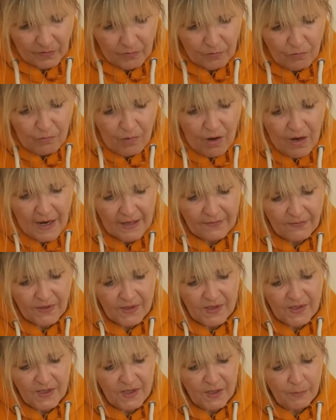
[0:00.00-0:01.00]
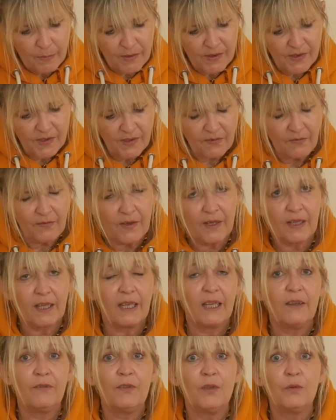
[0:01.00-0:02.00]
Right, this is specific.
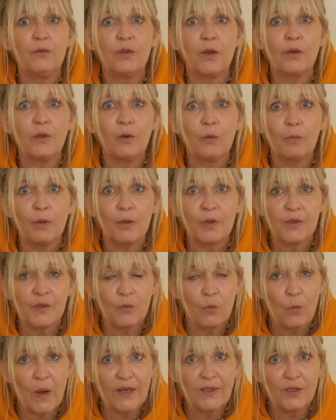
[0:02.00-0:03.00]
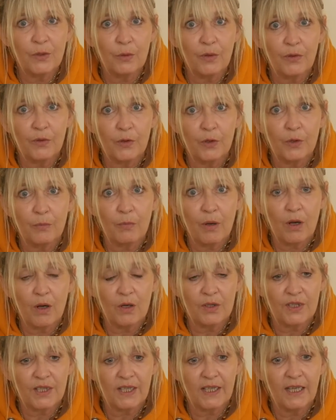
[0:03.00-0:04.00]
If you know your person went to a third
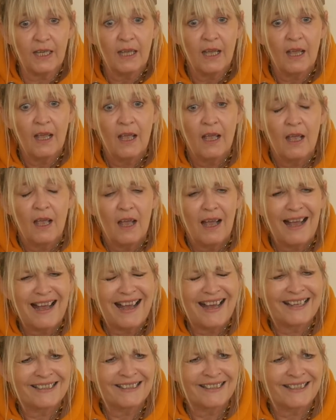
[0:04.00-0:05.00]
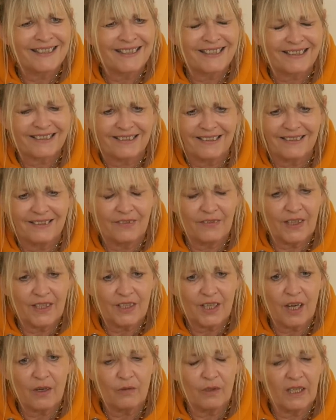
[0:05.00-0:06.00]
party and they
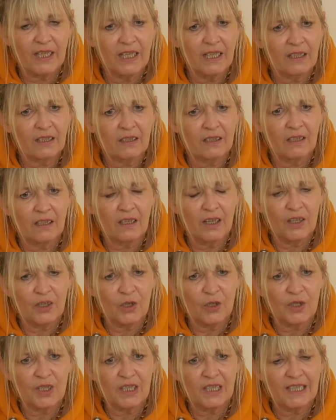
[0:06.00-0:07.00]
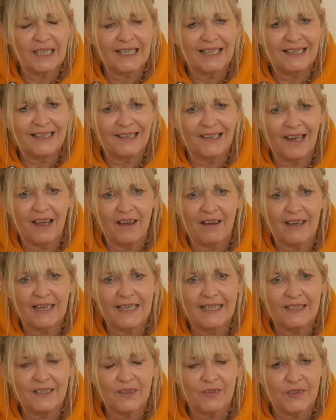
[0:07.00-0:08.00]
totally and utterly
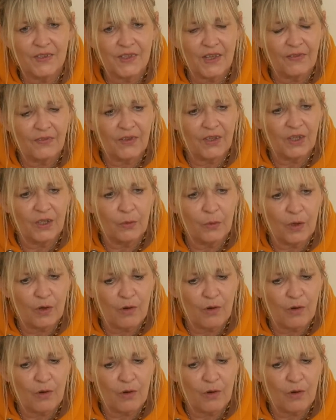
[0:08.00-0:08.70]
lied and said that you were